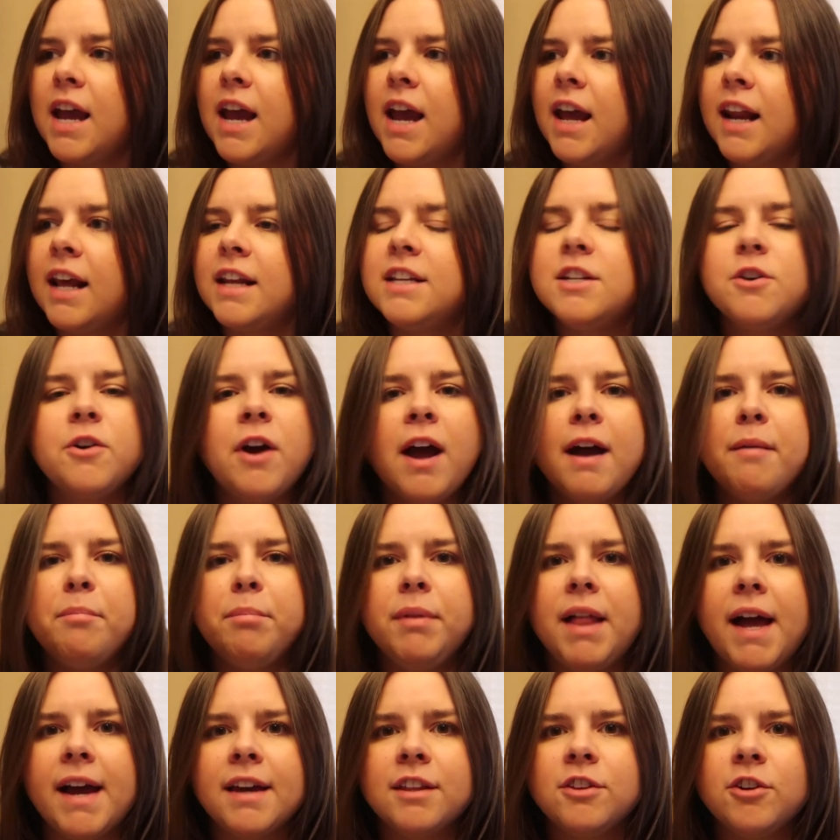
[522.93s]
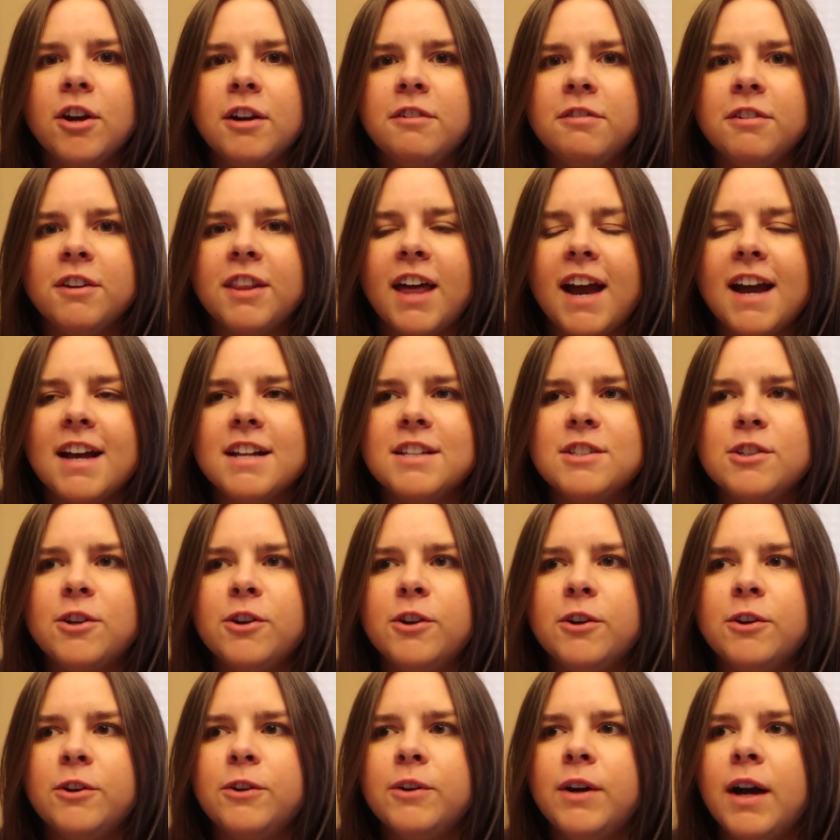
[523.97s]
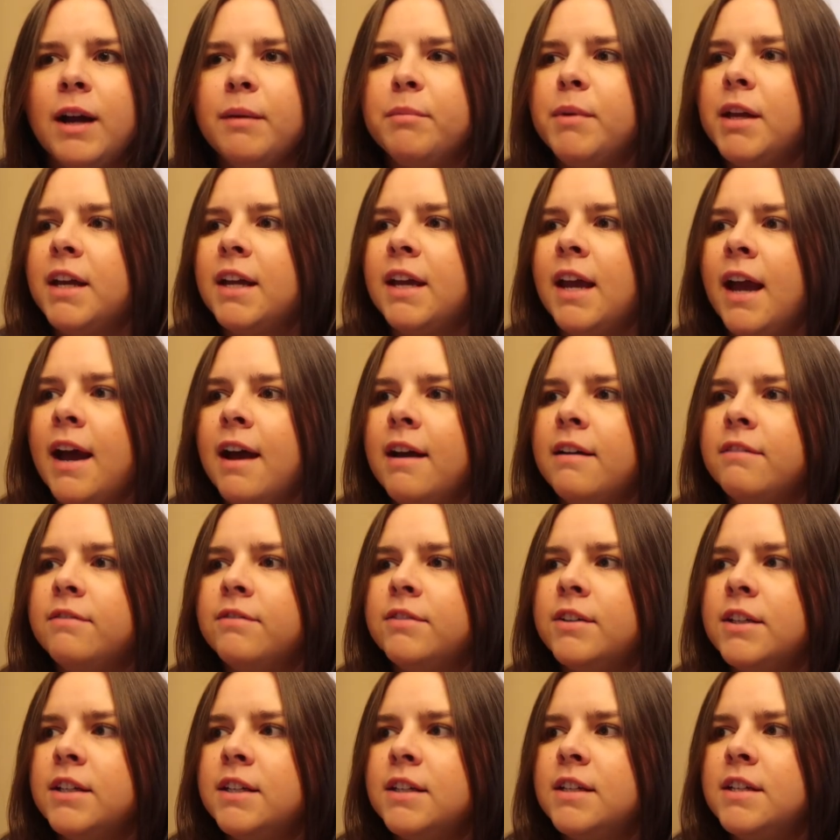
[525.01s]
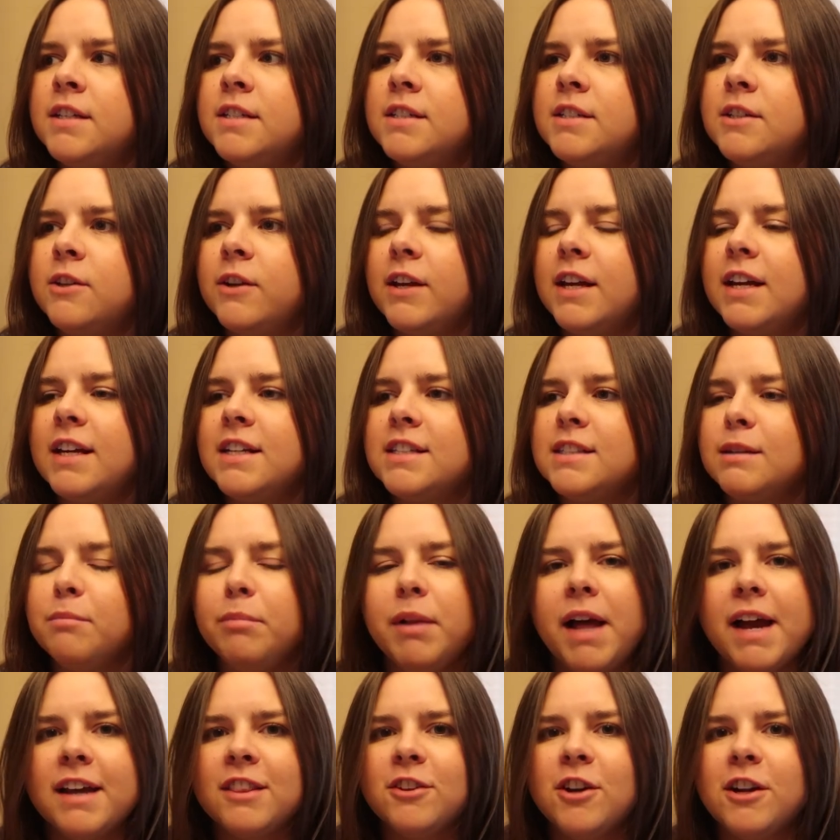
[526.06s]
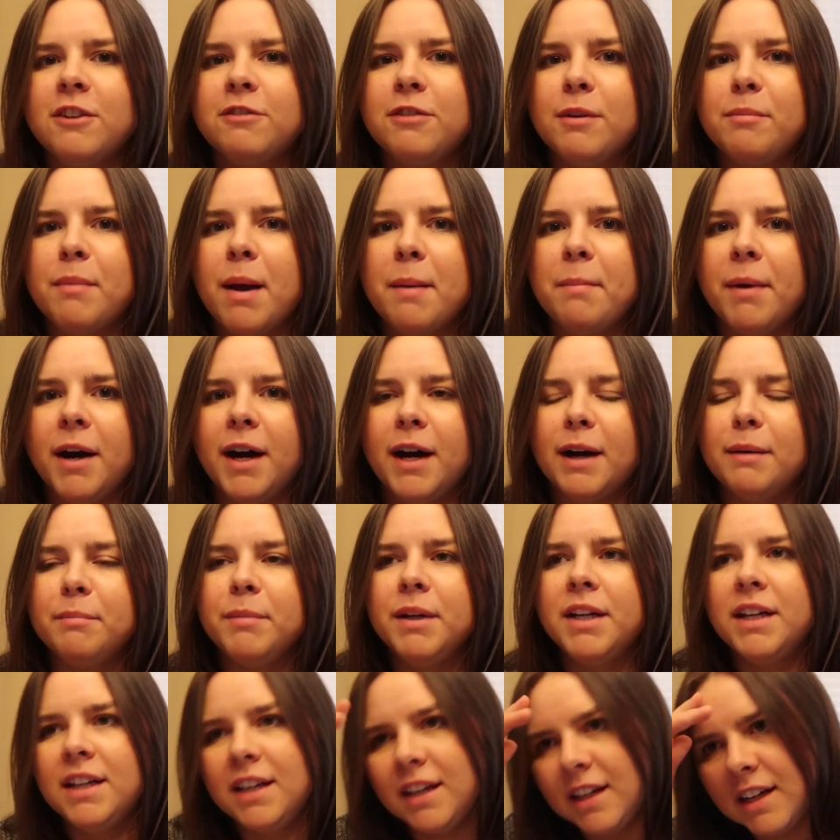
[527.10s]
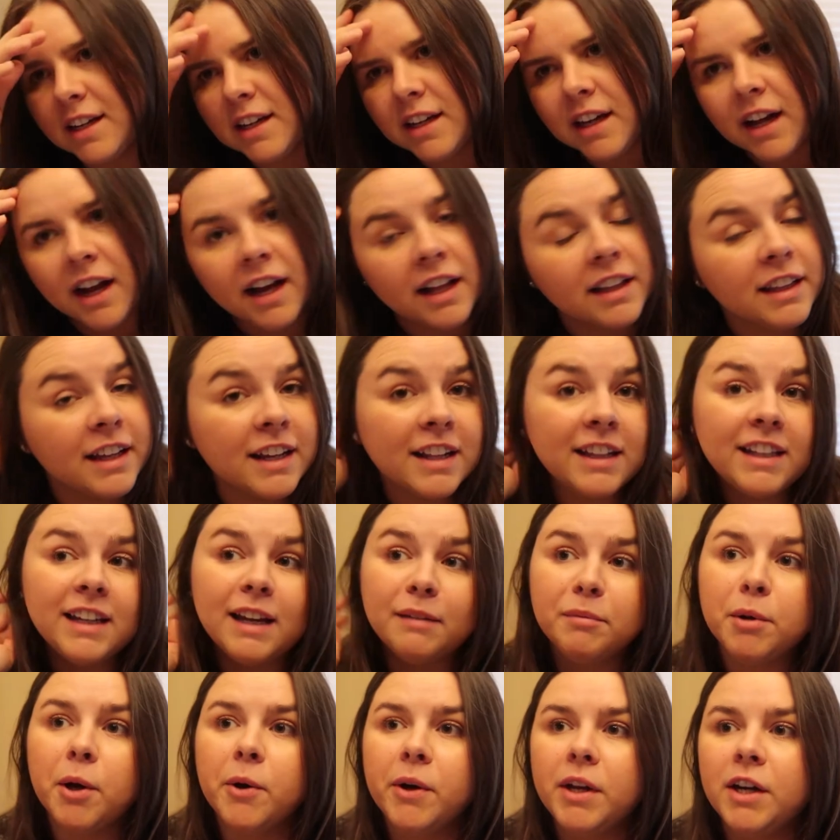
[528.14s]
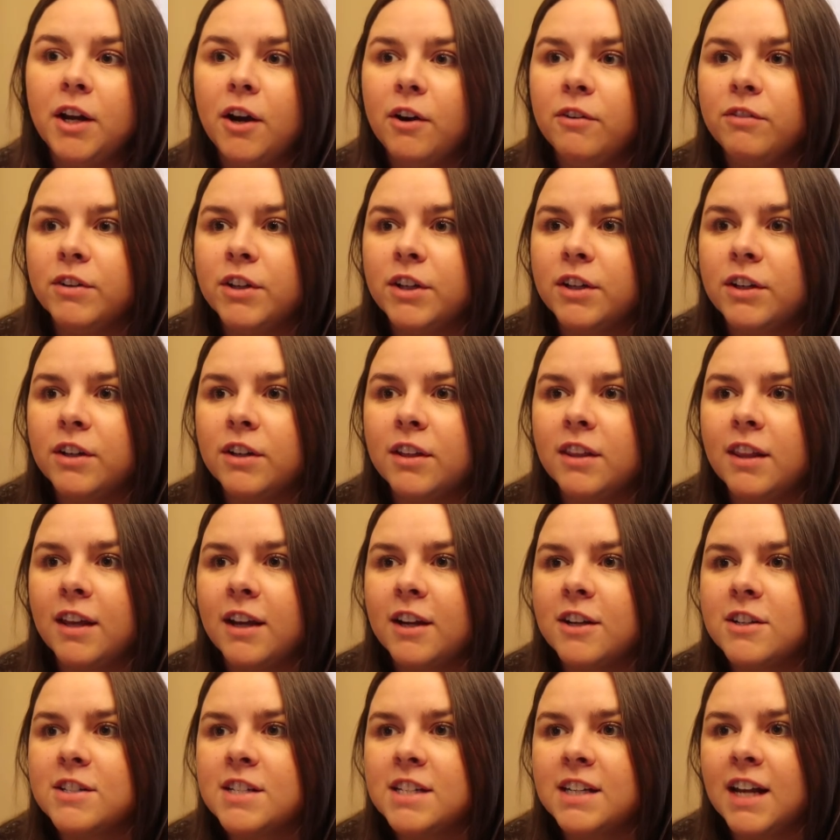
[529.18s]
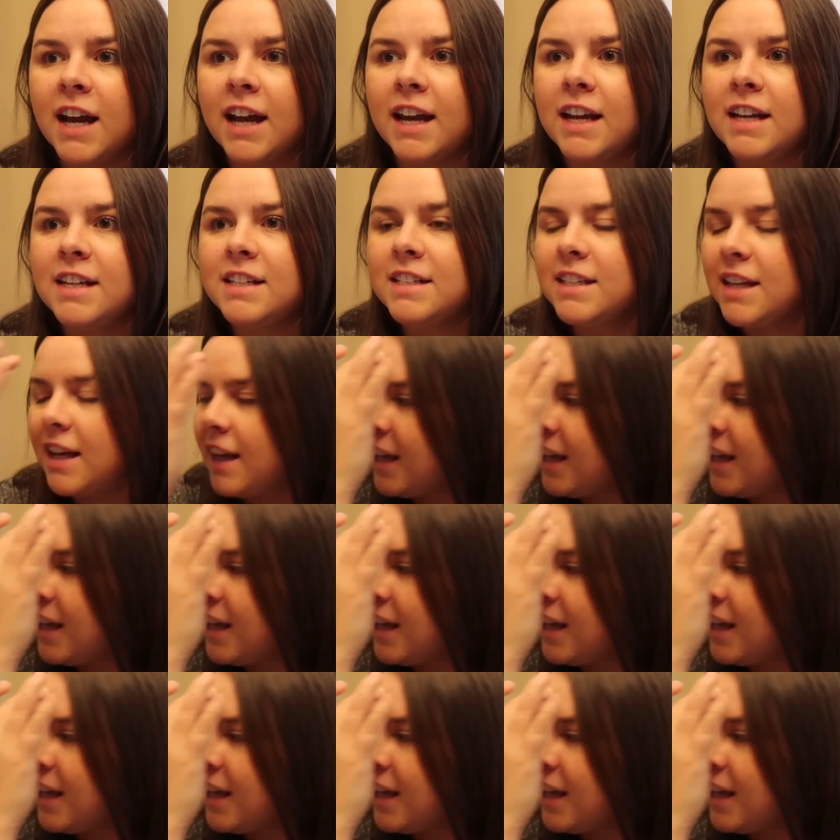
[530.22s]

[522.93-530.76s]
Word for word: and I don't have black thread for that so I'm gonna have to get some black thread from my mom uh, luckily I'm going over there tonight